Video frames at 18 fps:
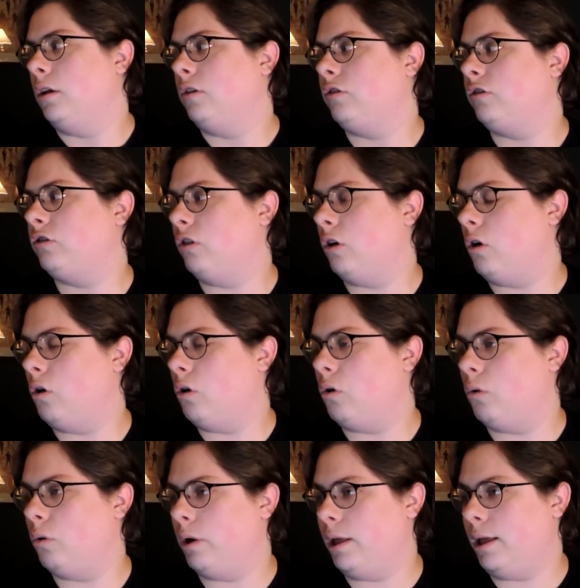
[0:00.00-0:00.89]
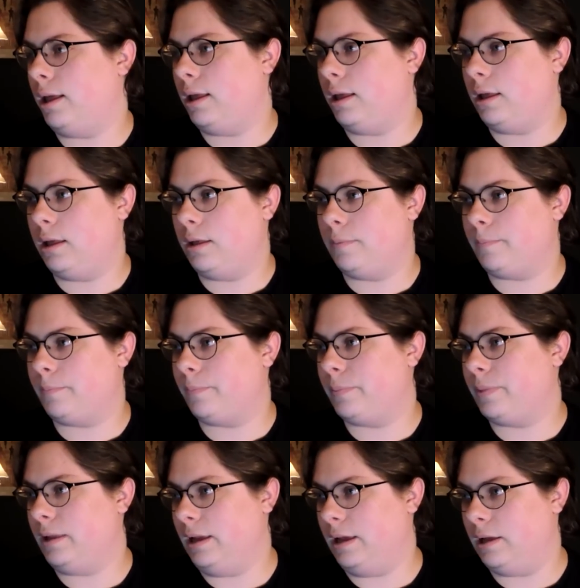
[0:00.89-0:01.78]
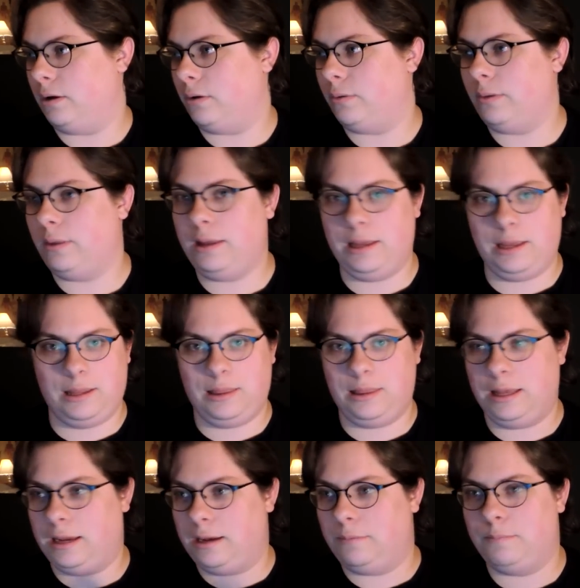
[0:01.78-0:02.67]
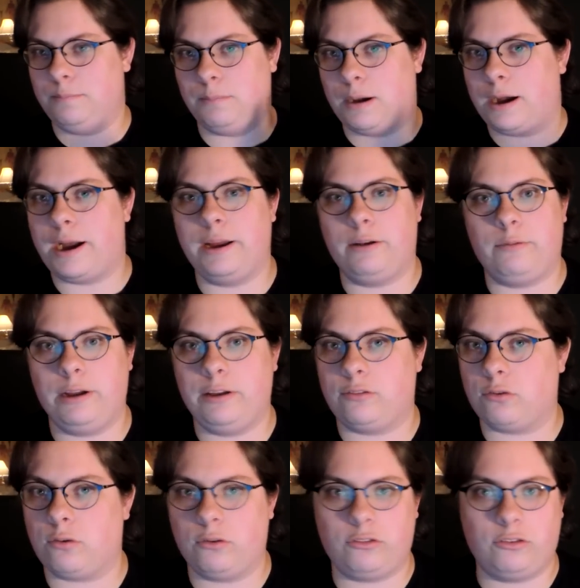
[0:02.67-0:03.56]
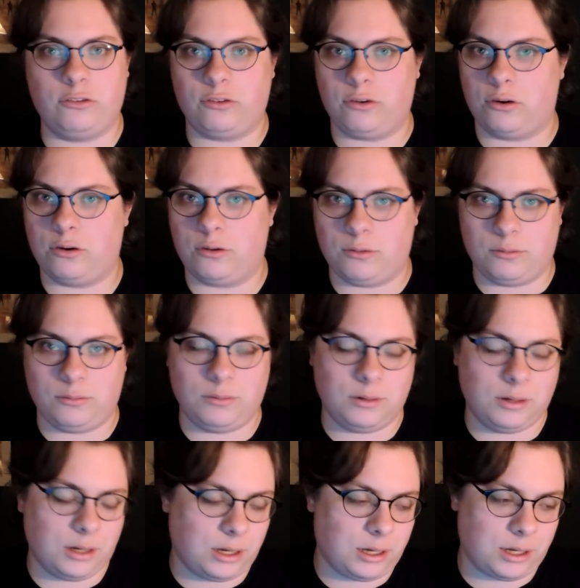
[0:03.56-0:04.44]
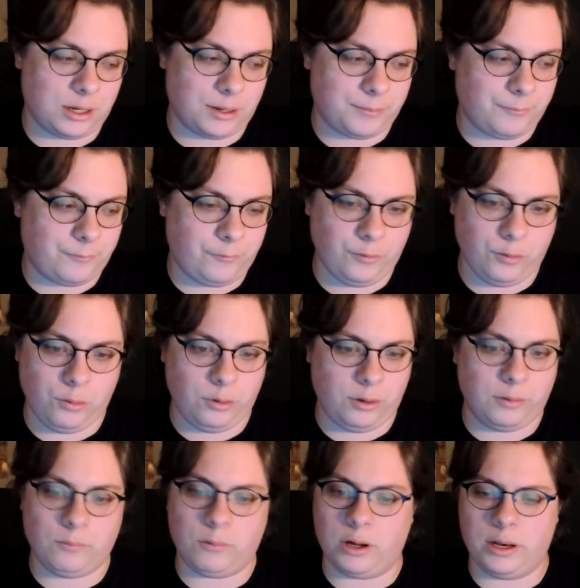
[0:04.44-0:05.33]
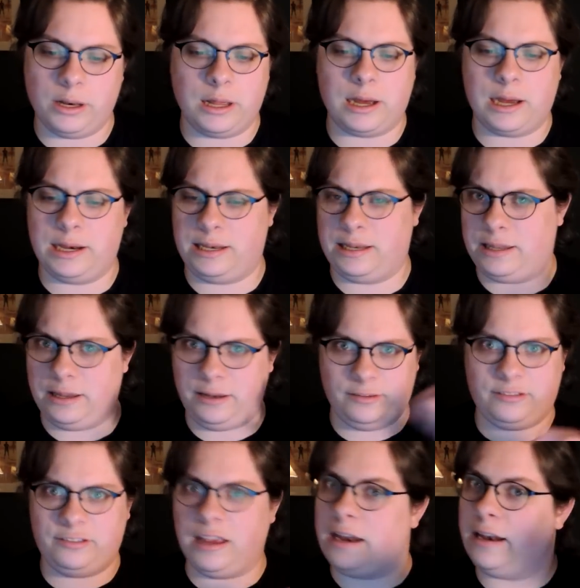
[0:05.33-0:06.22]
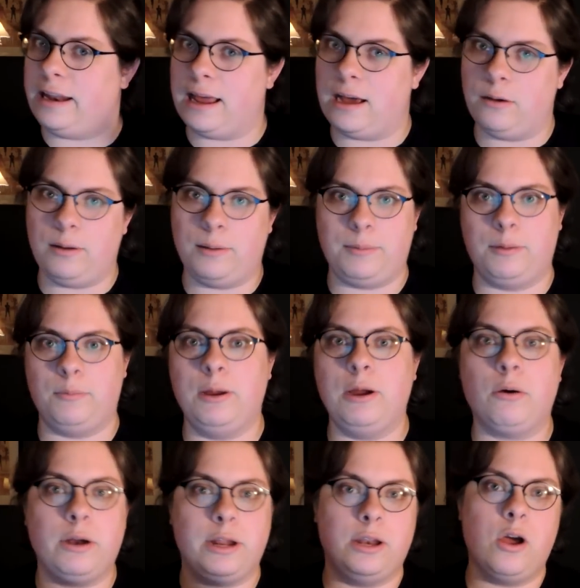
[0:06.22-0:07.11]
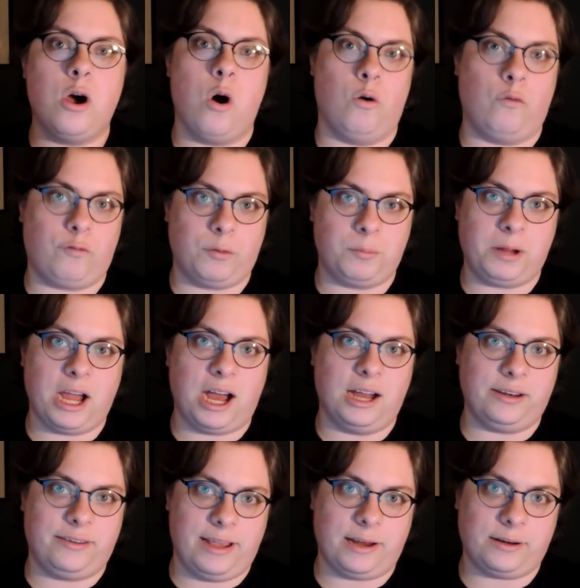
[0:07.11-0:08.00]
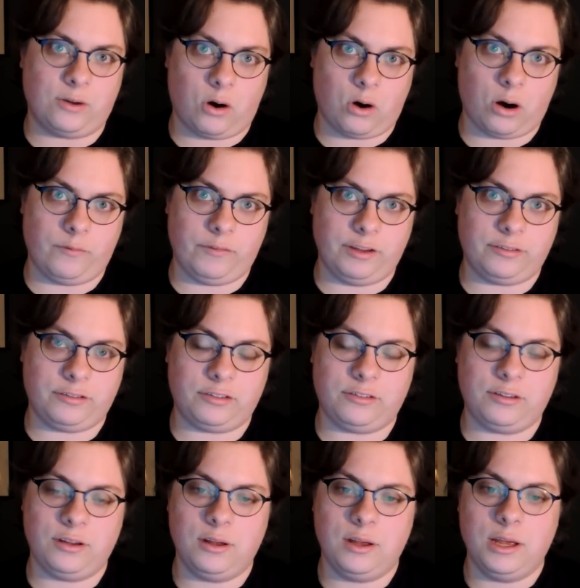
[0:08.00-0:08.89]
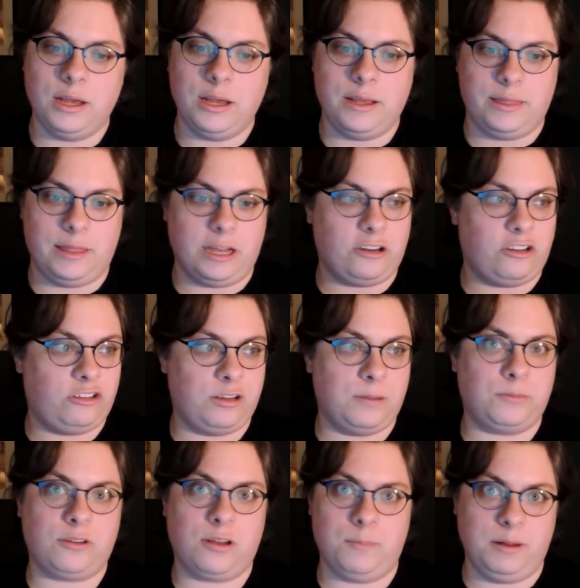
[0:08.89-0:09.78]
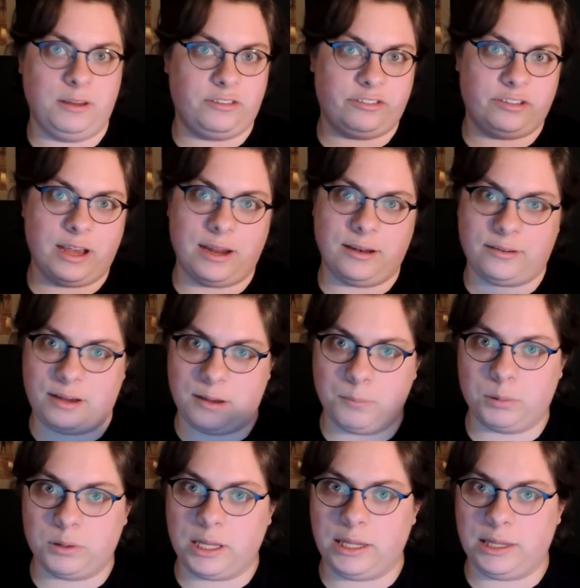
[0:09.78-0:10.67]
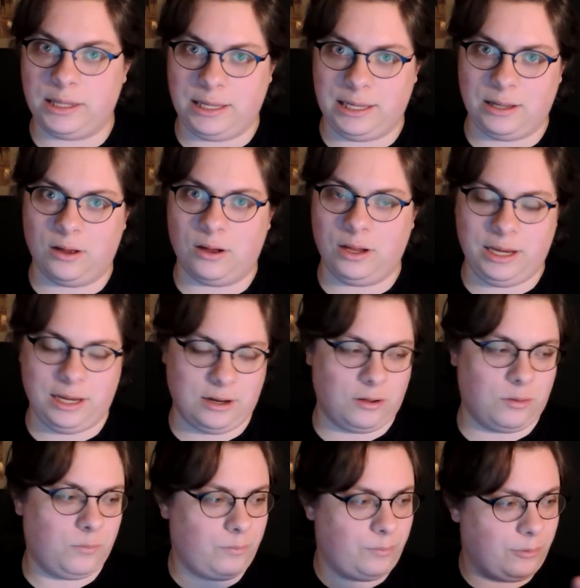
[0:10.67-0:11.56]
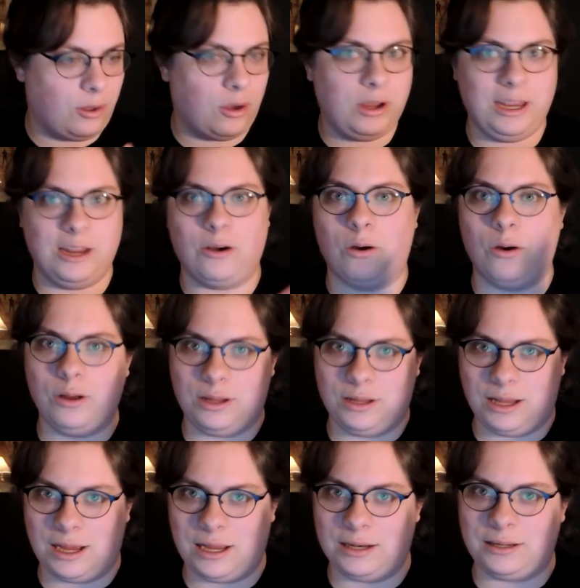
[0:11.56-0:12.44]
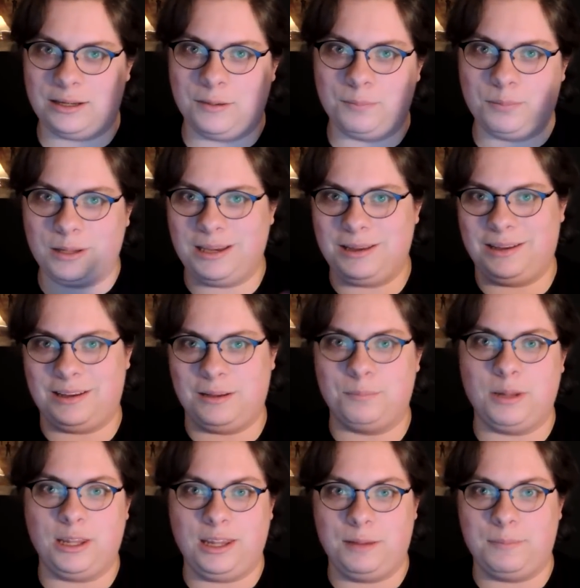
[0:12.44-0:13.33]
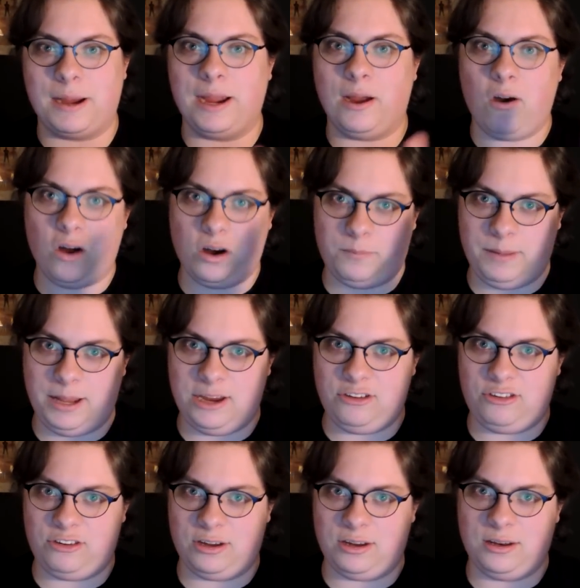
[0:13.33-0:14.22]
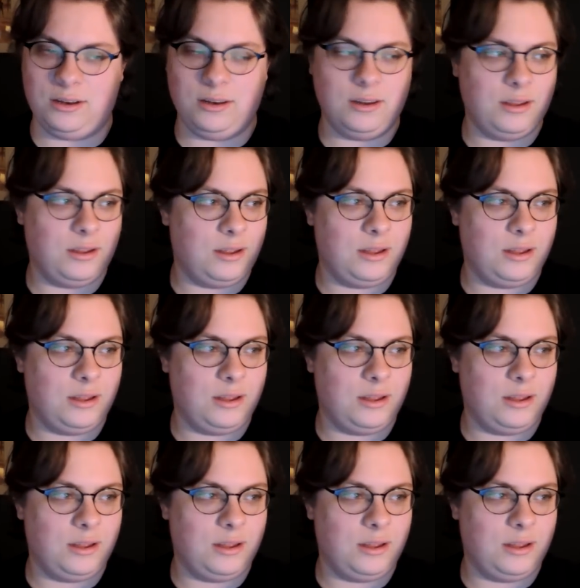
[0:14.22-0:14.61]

So, you know, they mine resources or um, food and whatnot, and then send out. I mean, we already know from Contact Harvest that ships can be sent completely, you know, you know, on complete completely by automation,